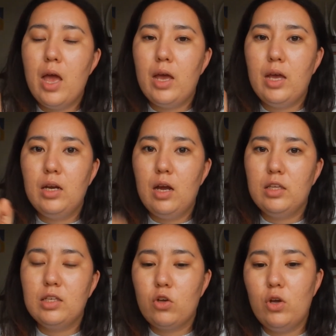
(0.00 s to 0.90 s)
and
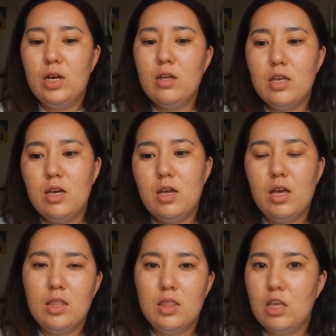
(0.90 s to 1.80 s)
I go down there,
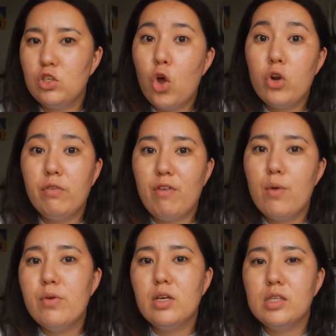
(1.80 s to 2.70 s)
and they're totally
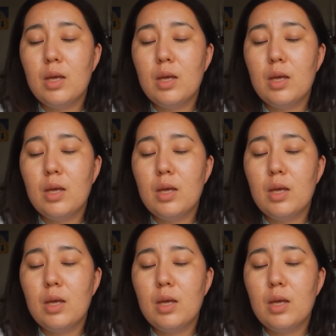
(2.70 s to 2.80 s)
fine with it.